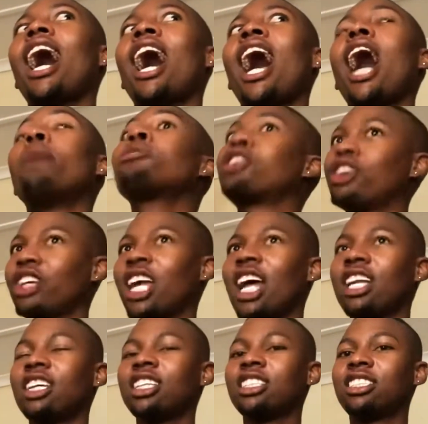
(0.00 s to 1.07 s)
I'm good
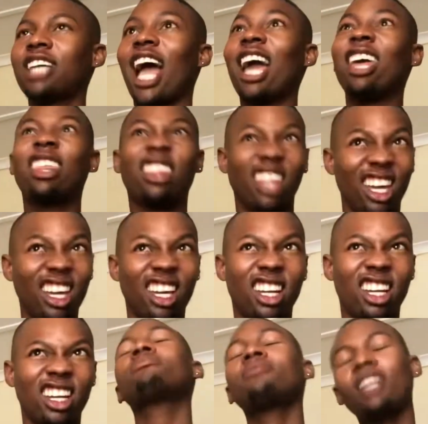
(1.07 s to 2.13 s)
at it, I
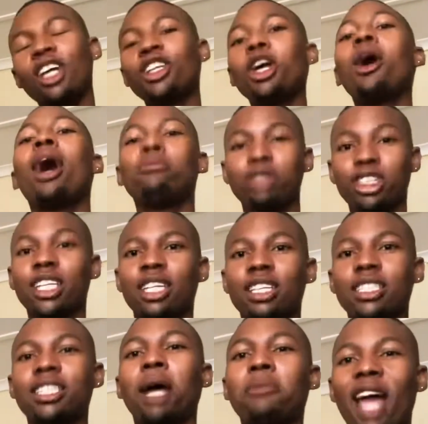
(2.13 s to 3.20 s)
think. No, I'm good at
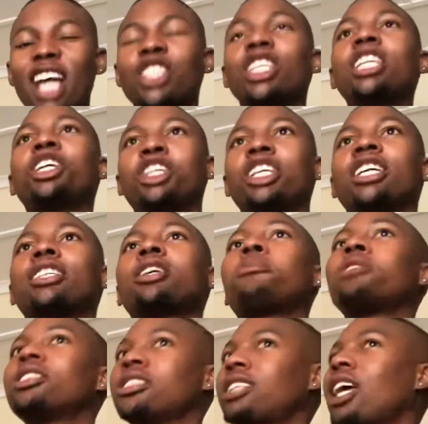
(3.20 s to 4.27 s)
it. I'm actually good at it. I'm
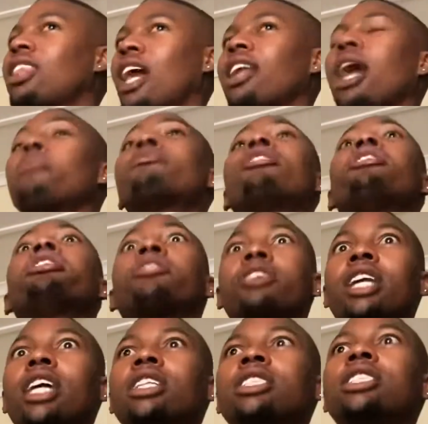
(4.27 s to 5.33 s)
going to say that. I'm very good
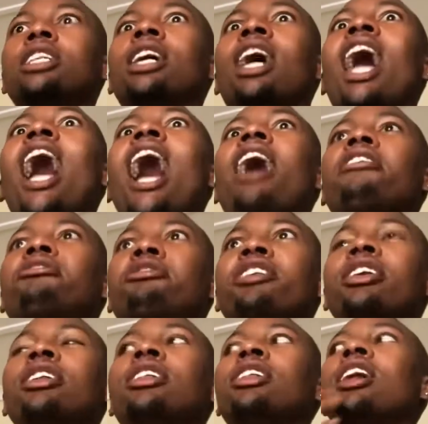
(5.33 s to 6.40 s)
at it. I
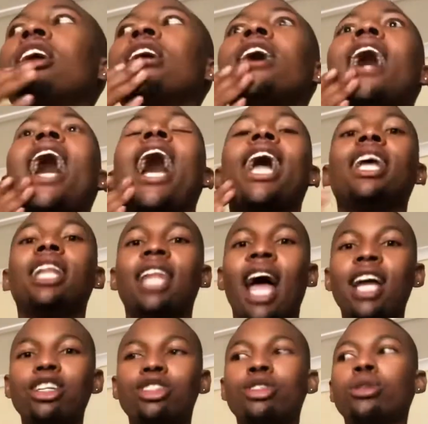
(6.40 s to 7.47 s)
feel I
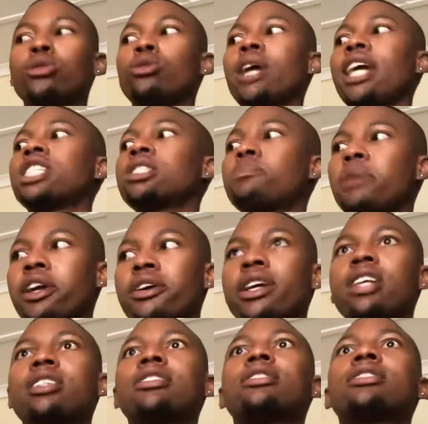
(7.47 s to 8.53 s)
like to
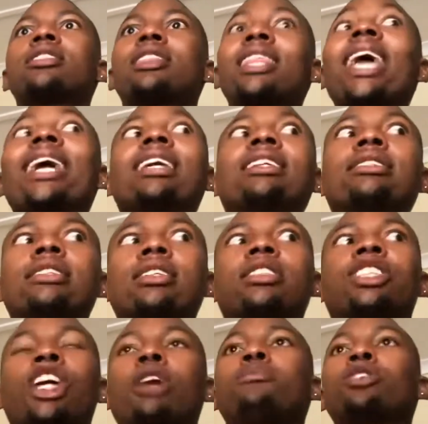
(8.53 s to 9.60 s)
experience things in
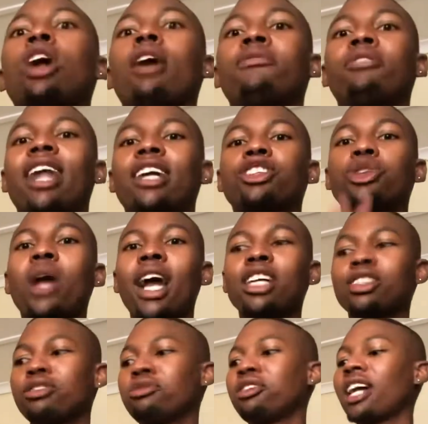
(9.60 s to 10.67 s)
terms of like trying
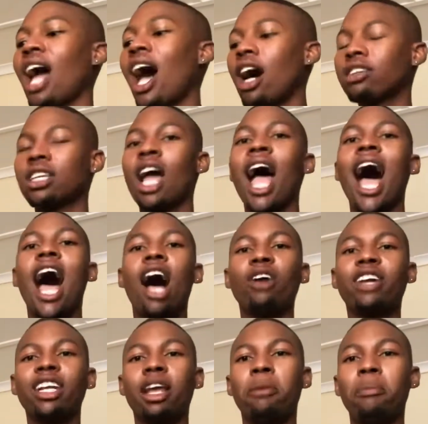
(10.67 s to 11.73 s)
to figure out how
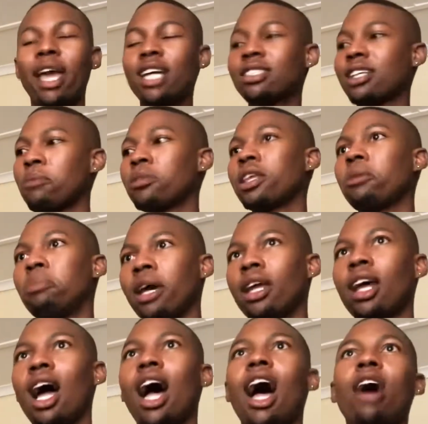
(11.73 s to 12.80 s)
can I make something better?
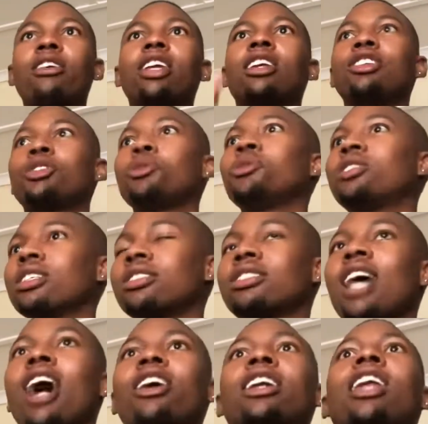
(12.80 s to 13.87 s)
How can I do this?
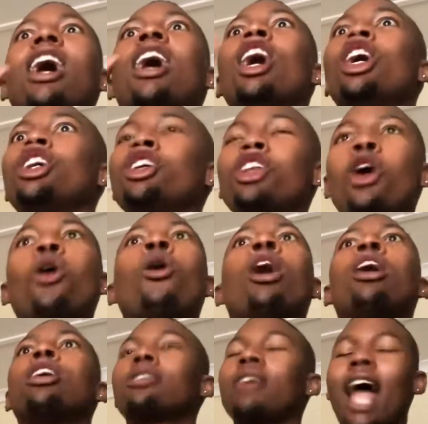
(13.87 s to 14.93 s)
How can I, you know,
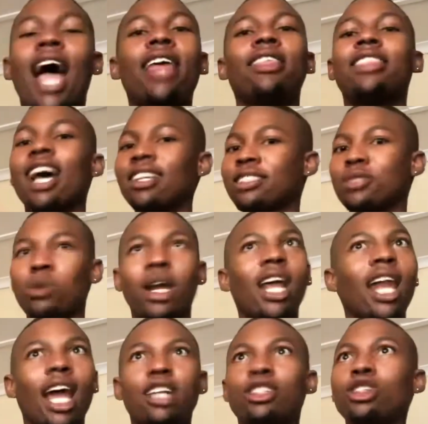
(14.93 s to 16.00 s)
that's what I
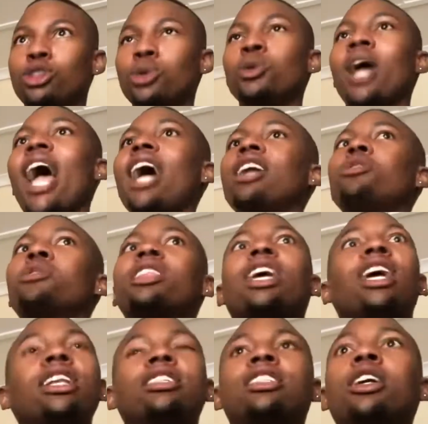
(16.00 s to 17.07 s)
like to do. And with
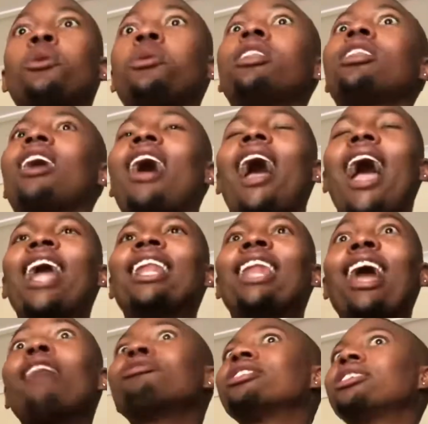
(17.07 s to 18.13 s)
editing, when I
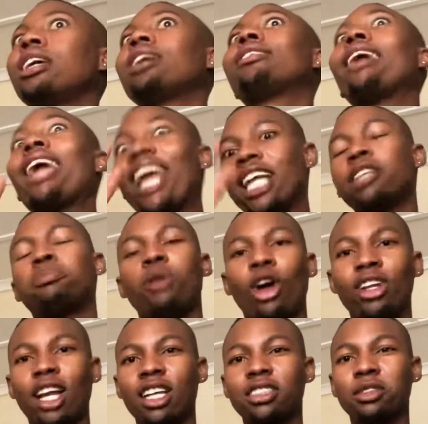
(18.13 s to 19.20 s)
love seeing the end
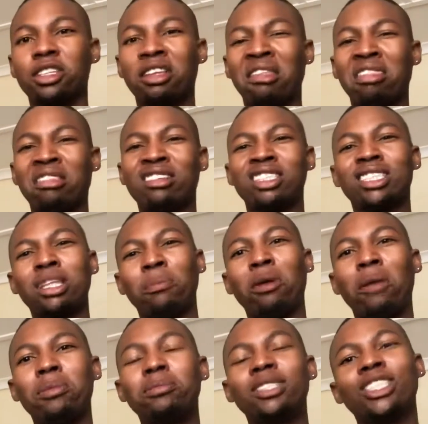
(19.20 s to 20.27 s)
product, the just the
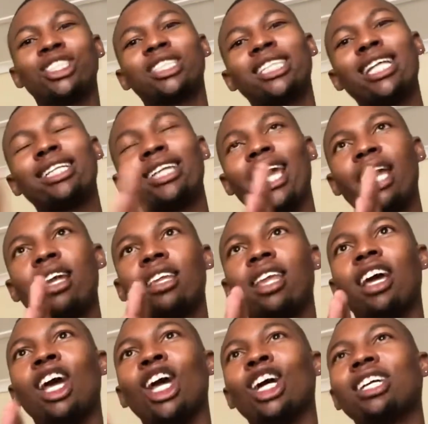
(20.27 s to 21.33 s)
problems, just the getting there.
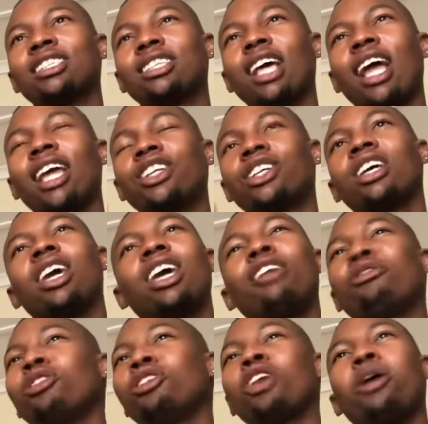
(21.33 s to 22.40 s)
Because
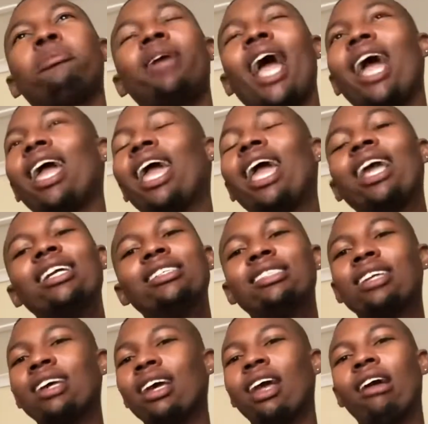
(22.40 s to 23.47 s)
if you know me, I
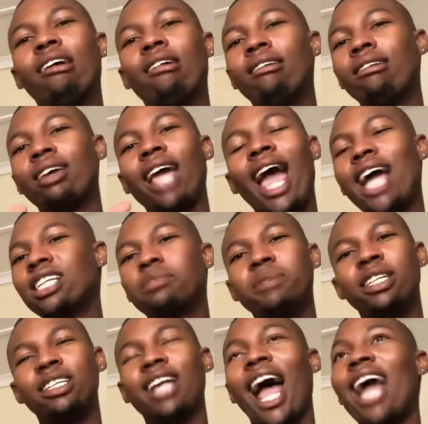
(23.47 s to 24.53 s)
hate
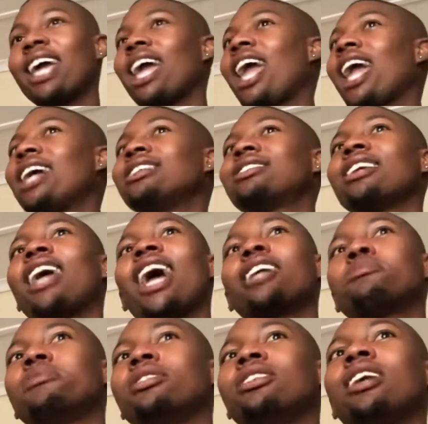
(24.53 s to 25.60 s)
admin. I hate
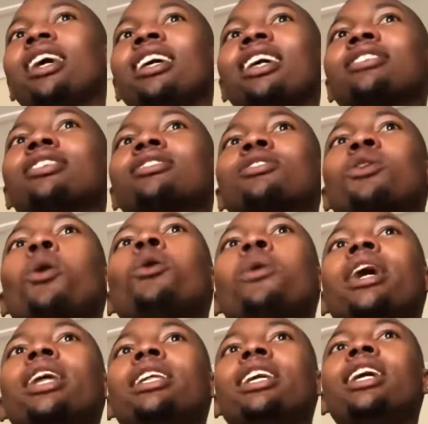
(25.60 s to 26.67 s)
admin as a
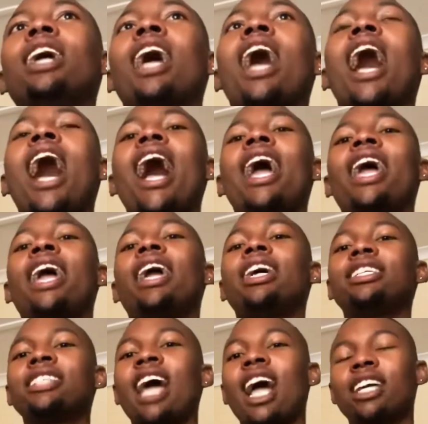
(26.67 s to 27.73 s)
skolweni. I
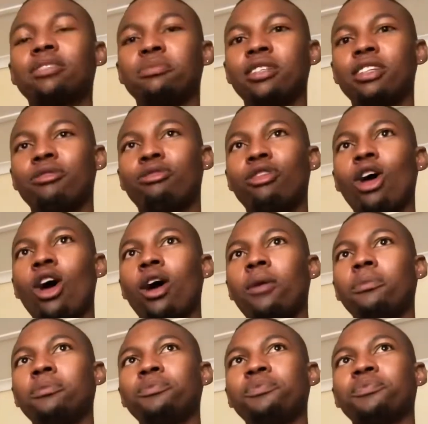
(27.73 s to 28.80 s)
hate admin
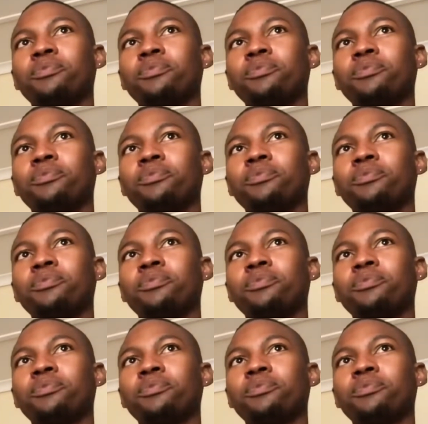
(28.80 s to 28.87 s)
from.